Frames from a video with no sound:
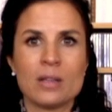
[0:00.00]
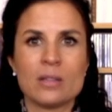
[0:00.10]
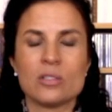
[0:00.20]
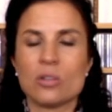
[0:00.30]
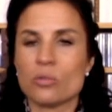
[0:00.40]

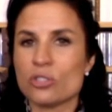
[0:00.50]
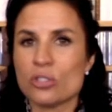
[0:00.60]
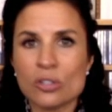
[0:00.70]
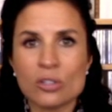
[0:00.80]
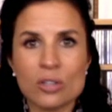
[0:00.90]
Don't
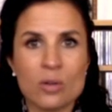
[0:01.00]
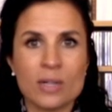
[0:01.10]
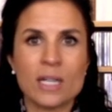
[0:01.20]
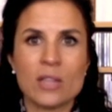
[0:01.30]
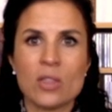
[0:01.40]
sugarcoat
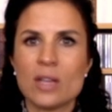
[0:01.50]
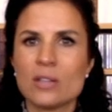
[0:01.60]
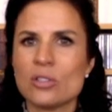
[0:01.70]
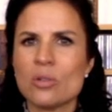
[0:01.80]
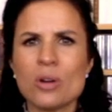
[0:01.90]
anything.
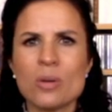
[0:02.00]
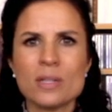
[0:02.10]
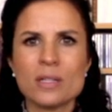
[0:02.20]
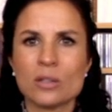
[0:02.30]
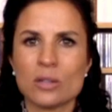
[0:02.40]
Don't go
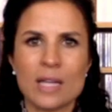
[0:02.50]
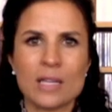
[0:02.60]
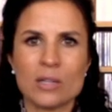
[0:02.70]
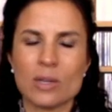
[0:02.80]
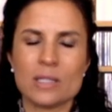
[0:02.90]
into
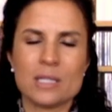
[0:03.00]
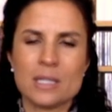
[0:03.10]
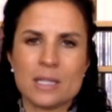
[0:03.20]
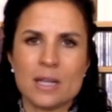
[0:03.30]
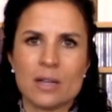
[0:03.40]
any great
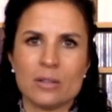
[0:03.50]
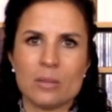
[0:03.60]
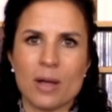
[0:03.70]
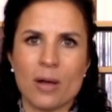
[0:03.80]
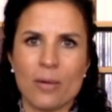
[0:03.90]
detail
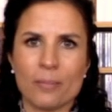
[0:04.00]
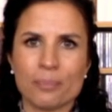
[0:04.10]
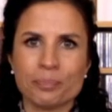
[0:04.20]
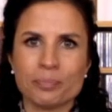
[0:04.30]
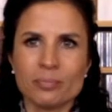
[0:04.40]
about,
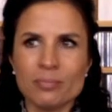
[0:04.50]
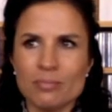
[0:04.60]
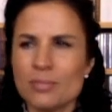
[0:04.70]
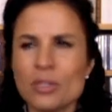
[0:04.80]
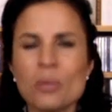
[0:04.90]

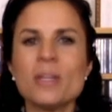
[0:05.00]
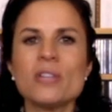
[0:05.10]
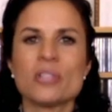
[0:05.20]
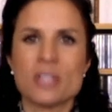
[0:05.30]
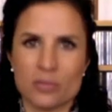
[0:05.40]
don't beat
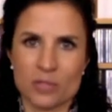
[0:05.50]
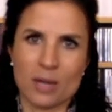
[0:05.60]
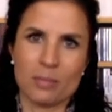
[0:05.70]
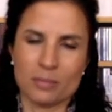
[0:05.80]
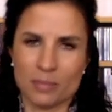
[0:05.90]
yourselves
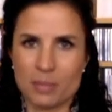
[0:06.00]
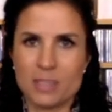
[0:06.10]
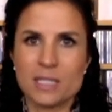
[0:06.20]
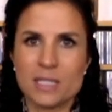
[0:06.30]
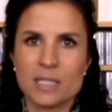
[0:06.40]
up. I
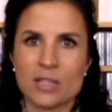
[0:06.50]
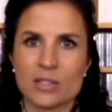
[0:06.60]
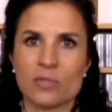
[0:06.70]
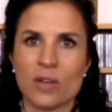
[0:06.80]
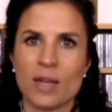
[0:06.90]
mean, detail's
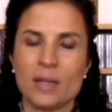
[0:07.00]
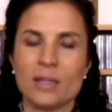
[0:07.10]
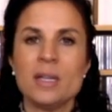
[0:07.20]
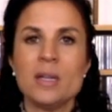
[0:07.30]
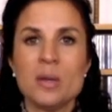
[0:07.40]
fine,
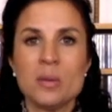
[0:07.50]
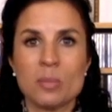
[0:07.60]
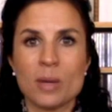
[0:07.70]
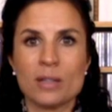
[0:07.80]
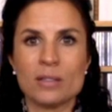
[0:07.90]

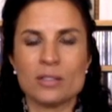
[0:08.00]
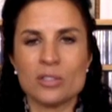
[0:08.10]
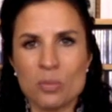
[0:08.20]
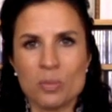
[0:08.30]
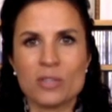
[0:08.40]
but
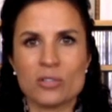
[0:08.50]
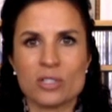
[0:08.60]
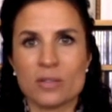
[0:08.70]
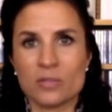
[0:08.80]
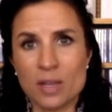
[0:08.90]
don't beat
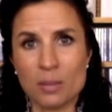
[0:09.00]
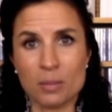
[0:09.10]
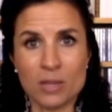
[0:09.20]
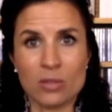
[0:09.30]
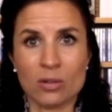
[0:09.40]
yourselves up
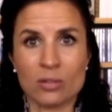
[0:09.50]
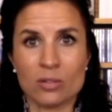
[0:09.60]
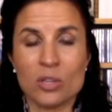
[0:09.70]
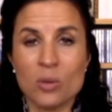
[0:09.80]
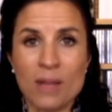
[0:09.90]
either.
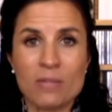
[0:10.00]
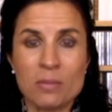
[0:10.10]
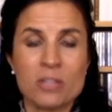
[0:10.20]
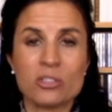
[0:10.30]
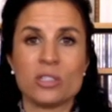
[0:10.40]
You have a
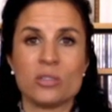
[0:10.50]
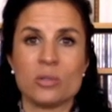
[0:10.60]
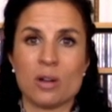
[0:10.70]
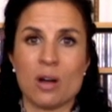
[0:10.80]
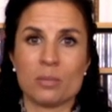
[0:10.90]
mission to
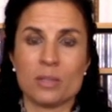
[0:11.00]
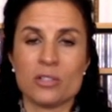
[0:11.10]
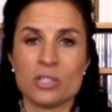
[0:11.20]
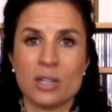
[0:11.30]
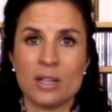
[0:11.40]

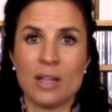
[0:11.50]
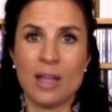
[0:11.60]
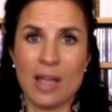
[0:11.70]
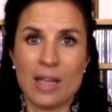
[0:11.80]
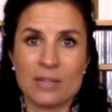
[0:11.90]
accomplish,
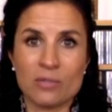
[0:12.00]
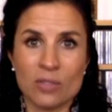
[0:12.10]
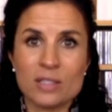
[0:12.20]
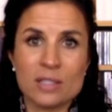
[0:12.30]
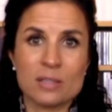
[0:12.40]
and if
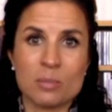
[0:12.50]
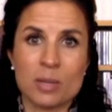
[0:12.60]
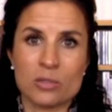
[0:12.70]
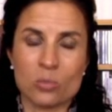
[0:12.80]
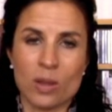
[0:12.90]
this is the
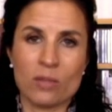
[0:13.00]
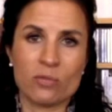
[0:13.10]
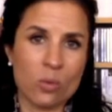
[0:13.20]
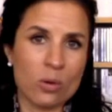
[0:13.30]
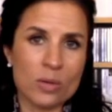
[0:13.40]
best way
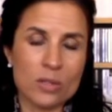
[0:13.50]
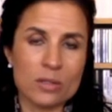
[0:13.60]
forward,